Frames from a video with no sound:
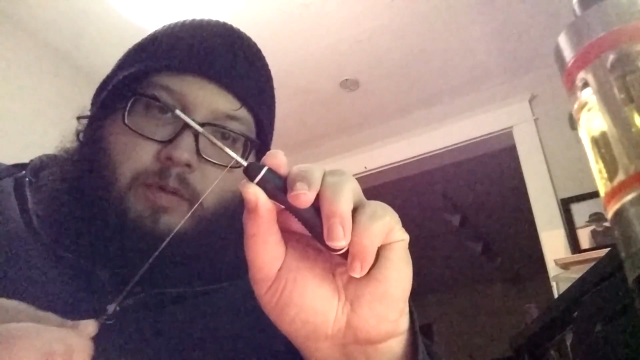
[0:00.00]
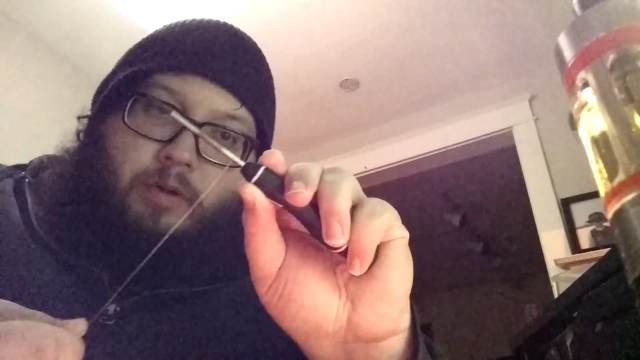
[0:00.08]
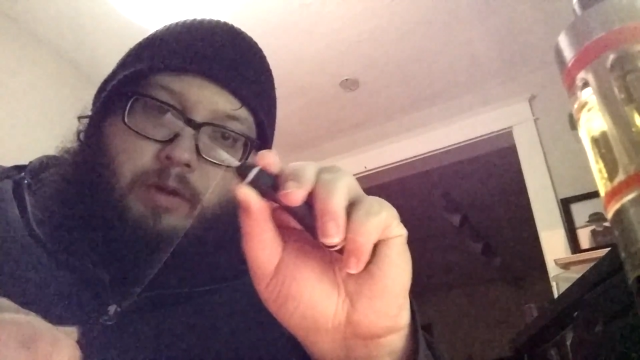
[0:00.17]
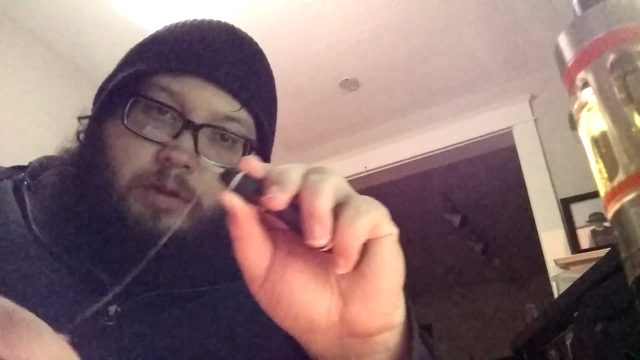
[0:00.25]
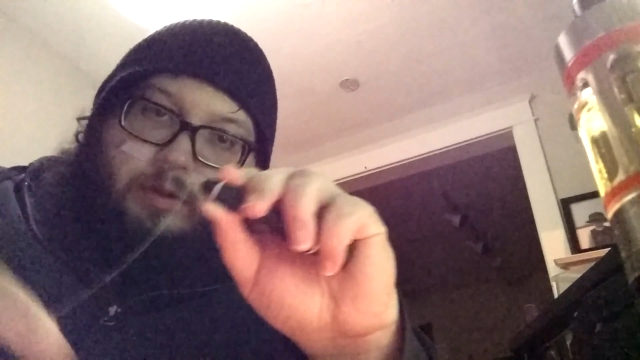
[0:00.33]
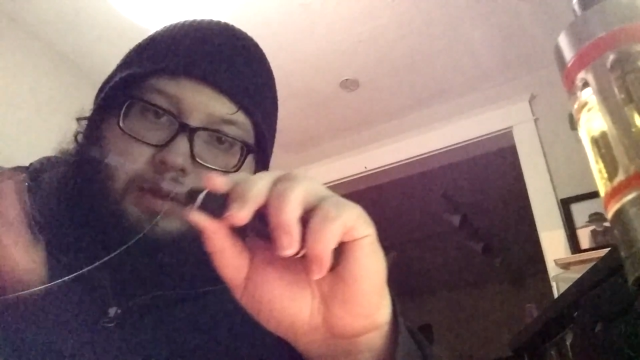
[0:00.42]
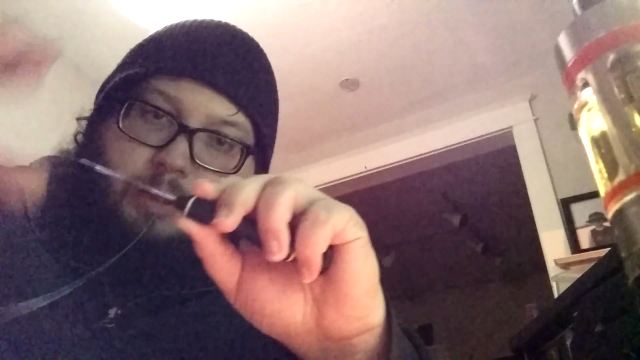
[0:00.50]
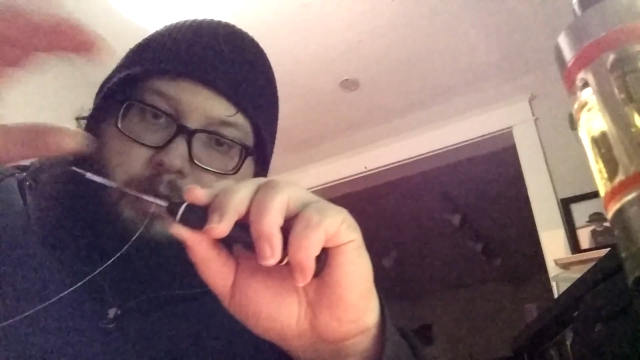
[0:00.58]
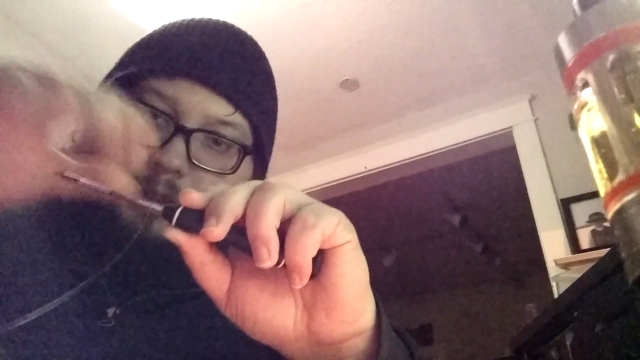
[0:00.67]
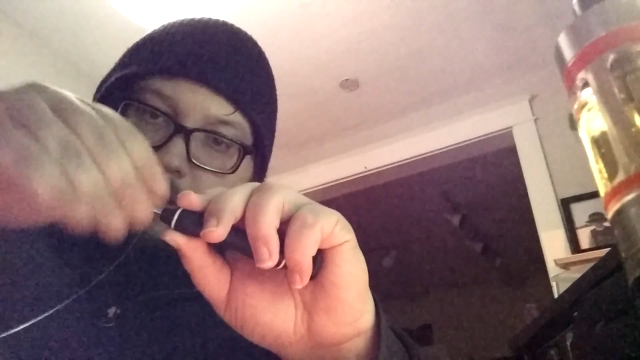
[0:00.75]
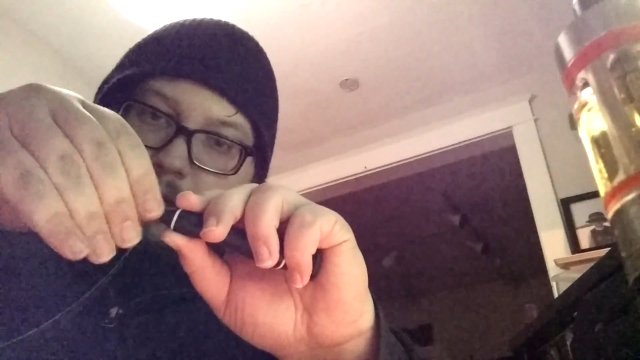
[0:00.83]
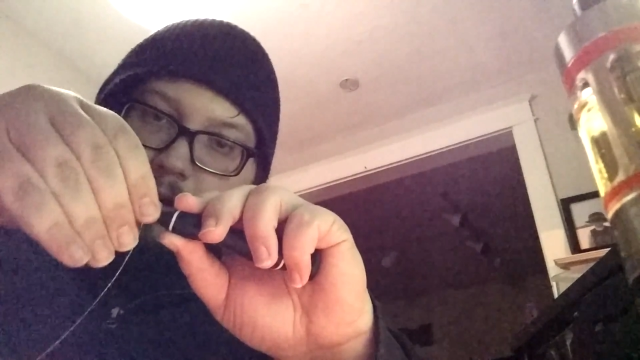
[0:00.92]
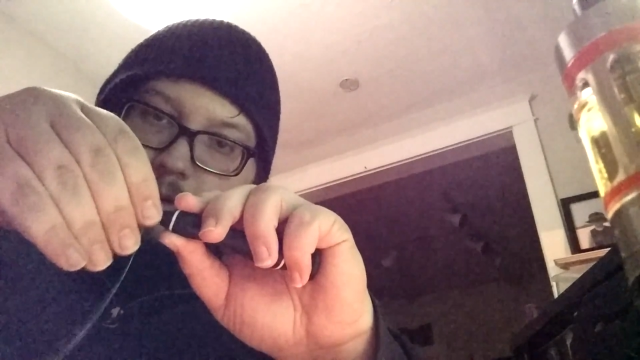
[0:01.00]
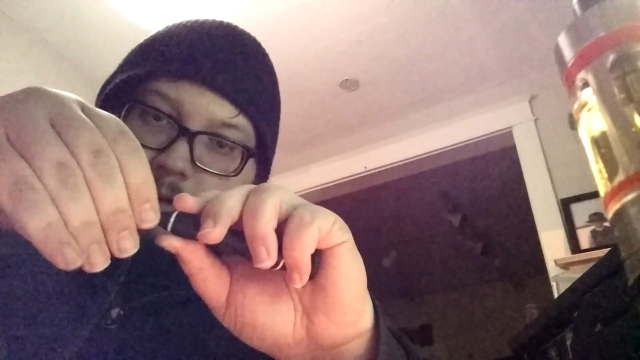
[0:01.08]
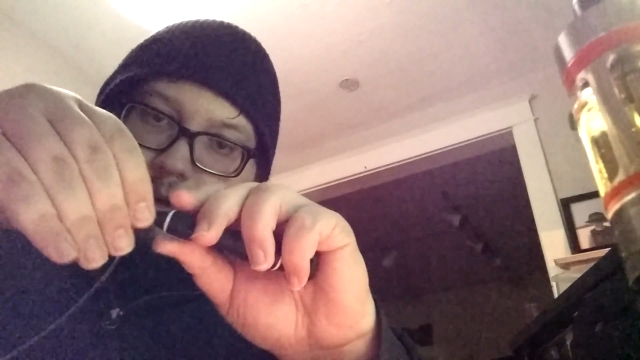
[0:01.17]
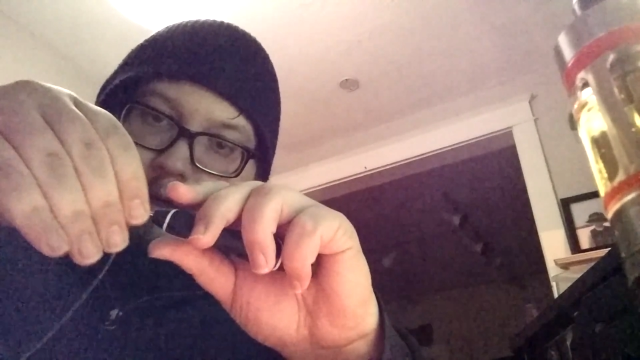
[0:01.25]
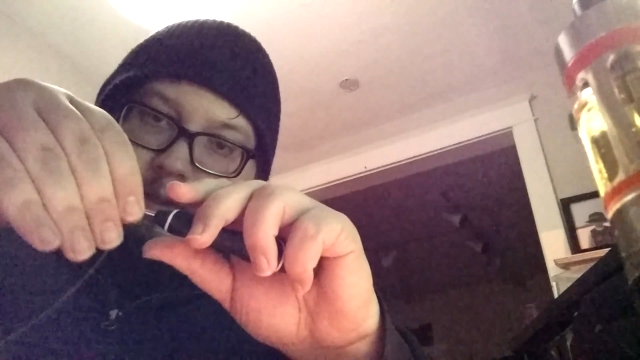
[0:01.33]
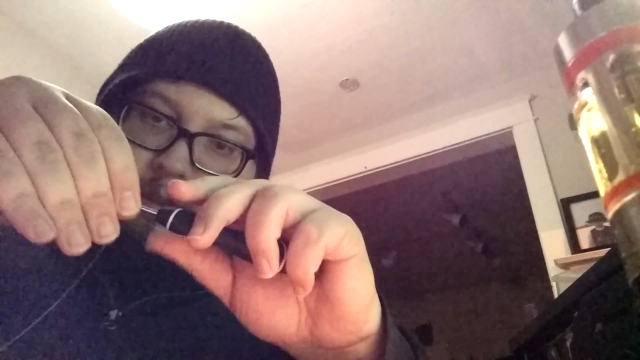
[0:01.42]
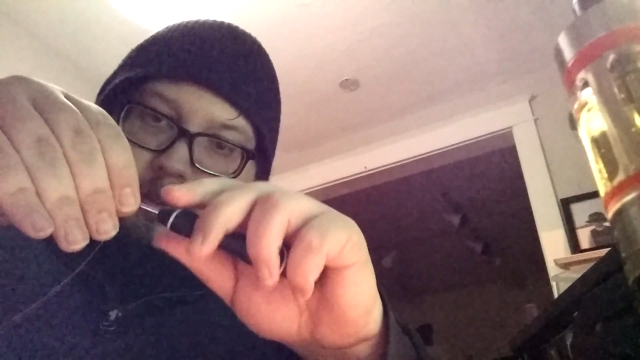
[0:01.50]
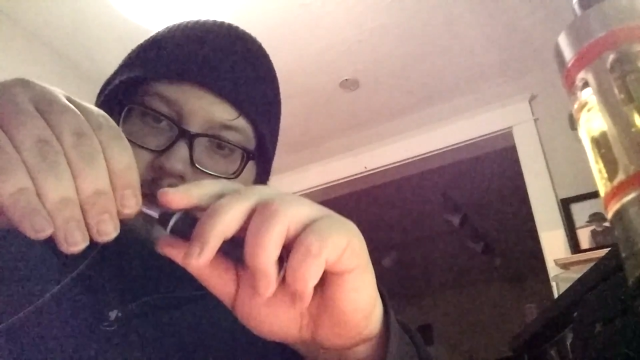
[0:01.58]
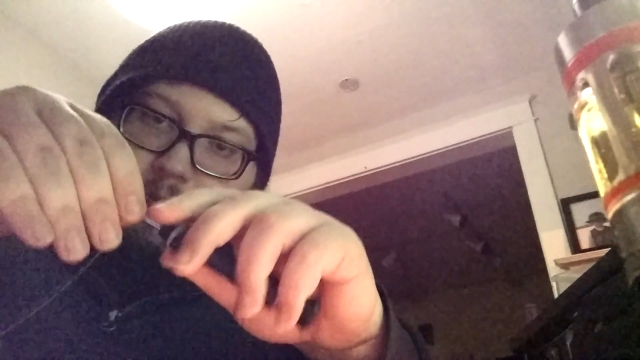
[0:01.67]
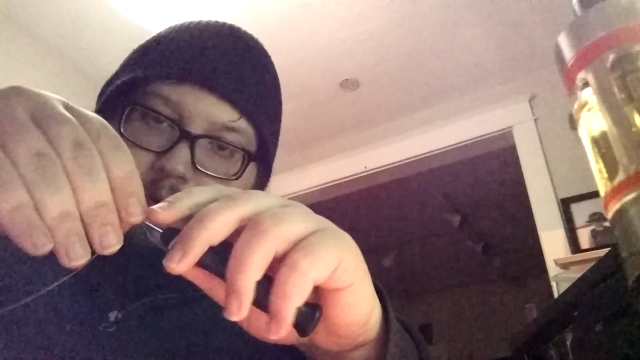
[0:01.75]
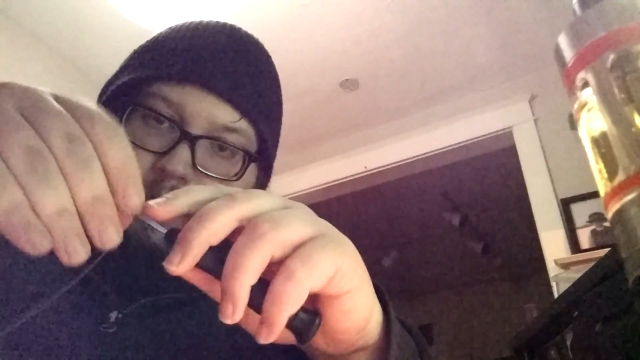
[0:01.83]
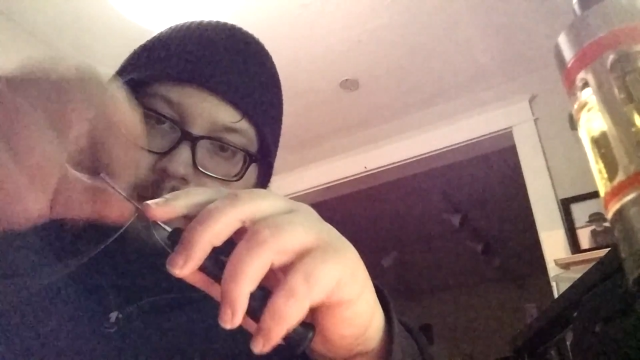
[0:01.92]
Pull those leads down nice and
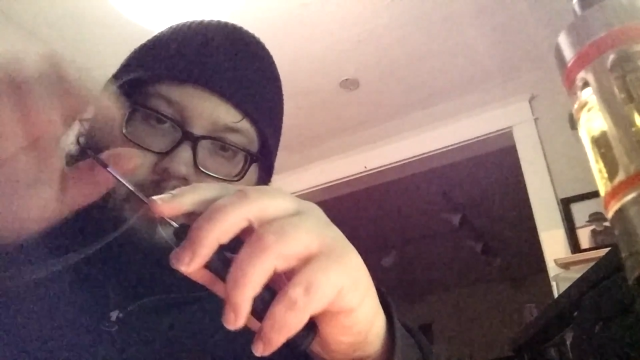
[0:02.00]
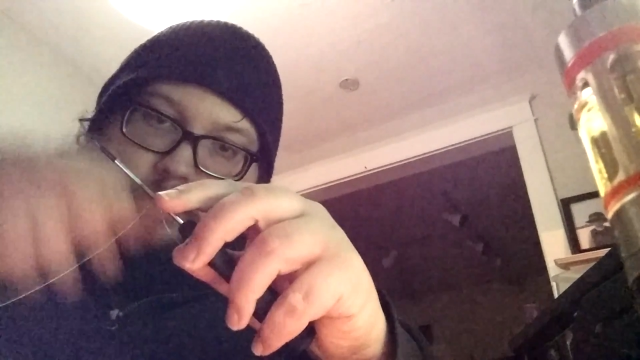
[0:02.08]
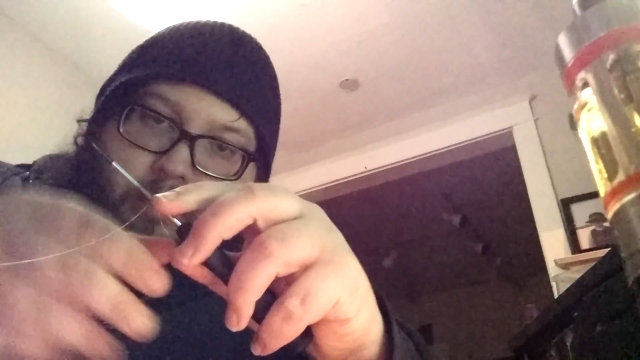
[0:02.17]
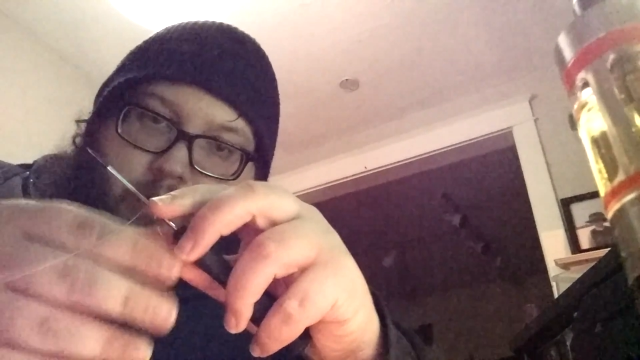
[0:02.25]
tight.